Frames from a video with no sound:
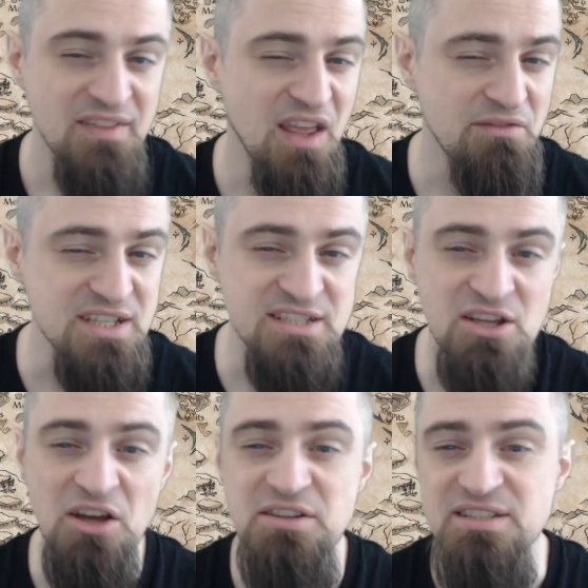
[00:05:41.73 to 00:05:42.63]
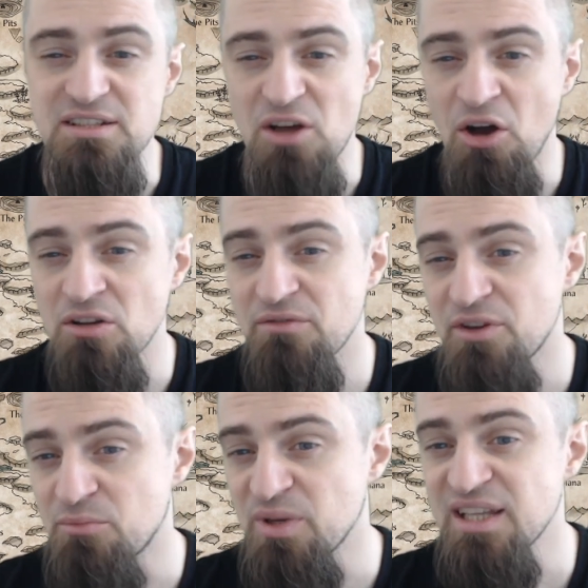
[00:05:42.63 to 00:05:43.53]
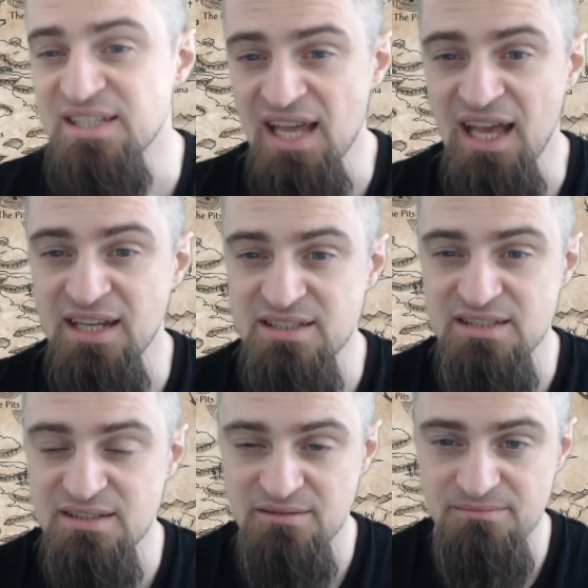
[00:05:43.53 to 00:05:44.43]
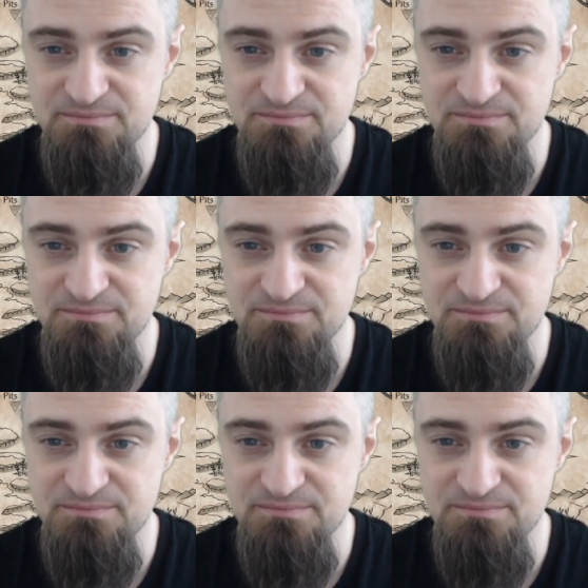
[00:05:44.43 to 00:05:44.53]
They have exhausted all of their big attacks